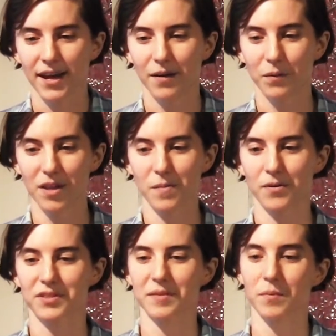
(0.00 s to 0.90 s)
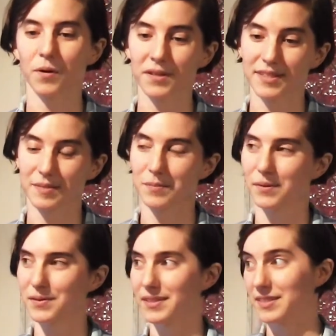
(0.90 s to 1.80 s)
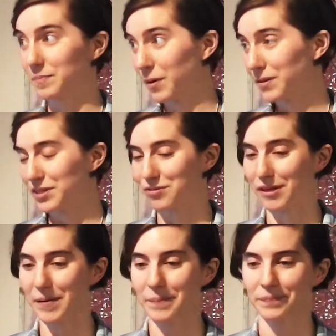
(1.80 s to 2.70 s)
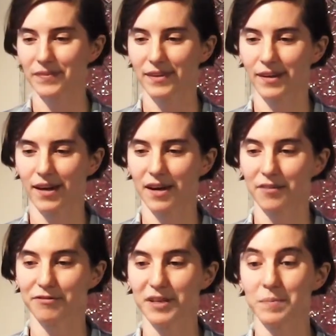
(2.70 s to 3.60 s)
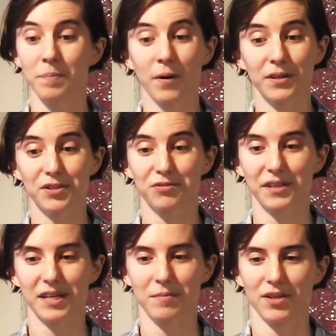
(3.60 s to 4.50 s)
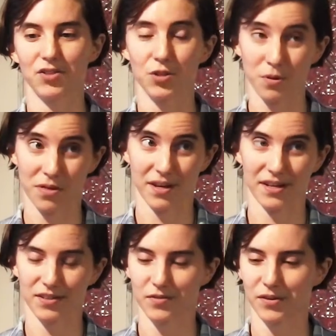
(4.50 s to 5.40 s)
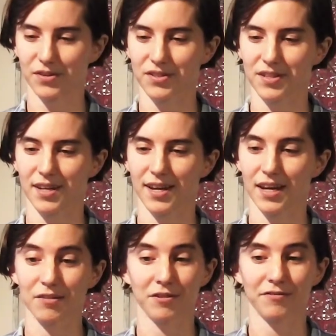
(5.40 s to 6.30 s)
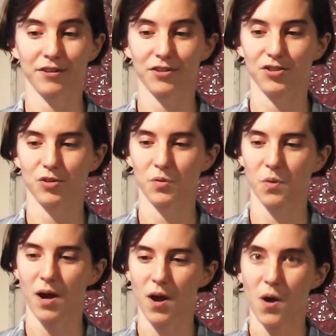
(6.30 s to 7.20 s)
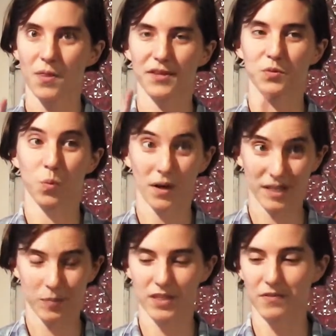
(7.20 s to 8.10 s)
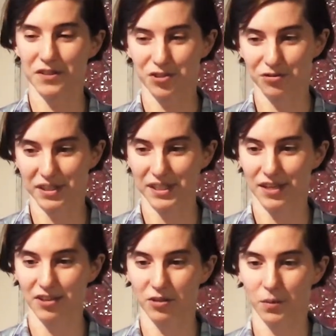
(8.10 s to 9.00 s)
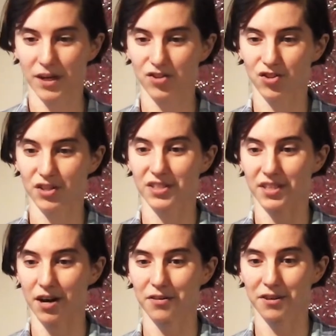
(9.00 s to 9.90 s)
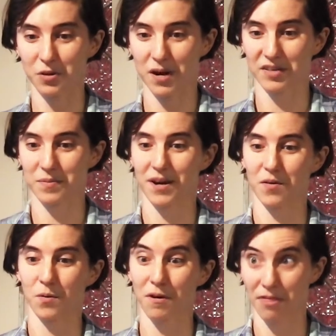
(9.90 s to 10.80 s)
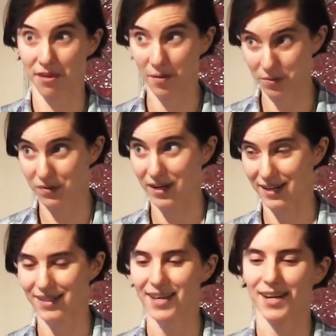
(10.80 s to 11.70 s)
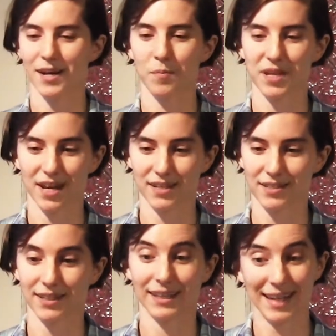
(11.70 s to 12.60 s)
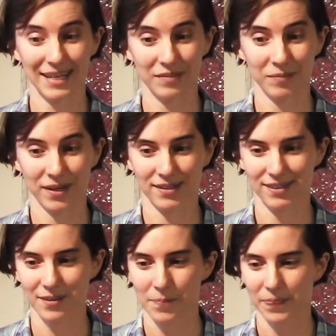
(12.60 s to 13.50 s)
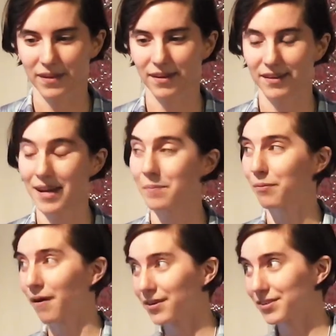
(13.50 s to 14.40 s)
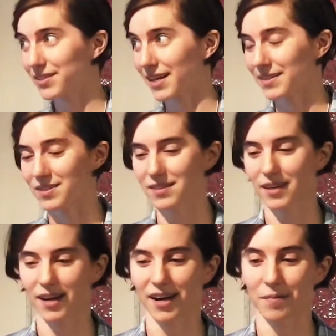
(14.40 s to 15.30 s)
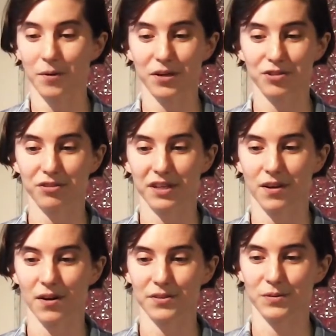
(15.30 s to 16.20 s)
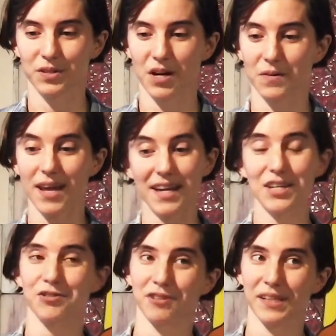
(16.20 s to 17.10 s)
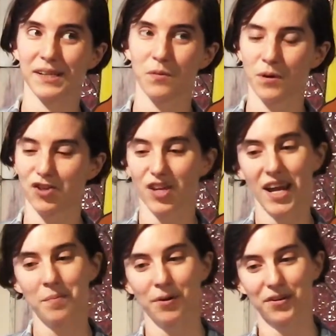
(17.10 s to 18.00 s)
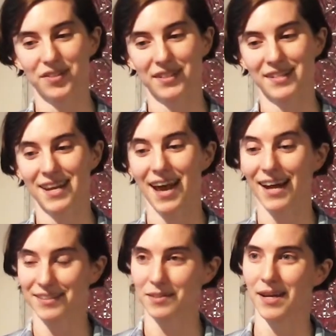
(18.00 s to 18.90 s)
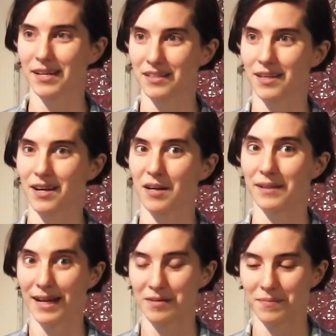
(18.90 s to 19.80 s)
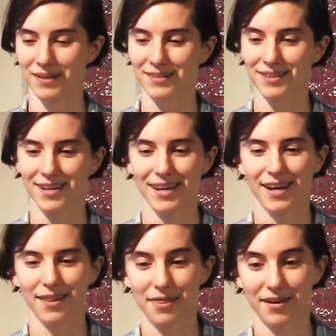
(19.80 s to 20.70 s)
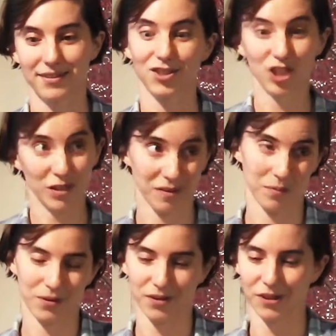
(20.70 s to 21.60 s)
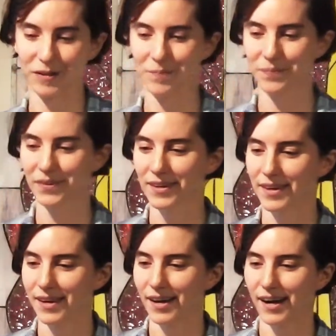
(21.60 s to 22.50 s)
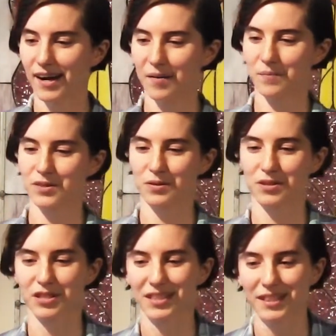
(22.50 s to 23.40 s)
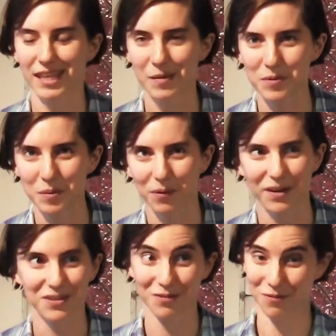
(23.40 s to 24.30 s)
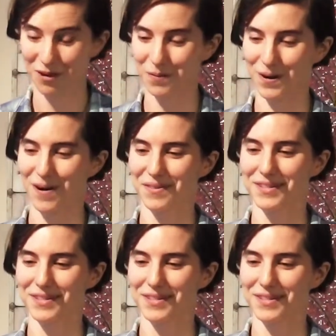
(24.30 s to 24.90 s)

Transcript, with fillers: And one of the most important symbols is the Bodhi tree. Uh, the phrase Bodhi tree can mean two things. First, it can refer to this one specific tree under which Siddhartha Gautama, or the Buddha, obtained enlightenment. In a broader sense, a Bodhi tree can also denote any tree which a person has attained enlightenment, thus achieving Buddhahood. Um, so to keep you appraised of where we are in the